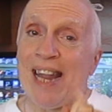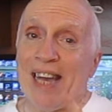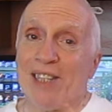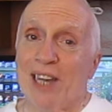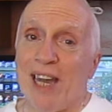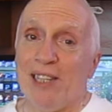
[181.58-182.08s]

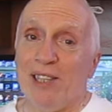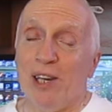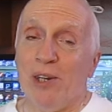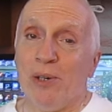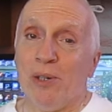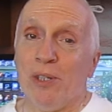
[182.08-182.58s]
as I
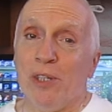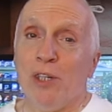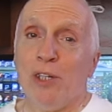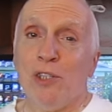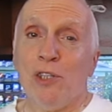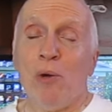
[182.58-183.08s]
do.
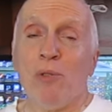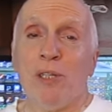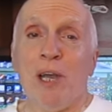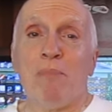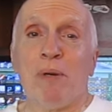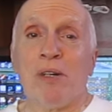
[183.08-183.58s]
So
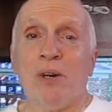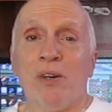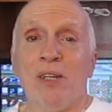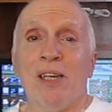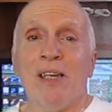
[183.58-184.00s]
typical.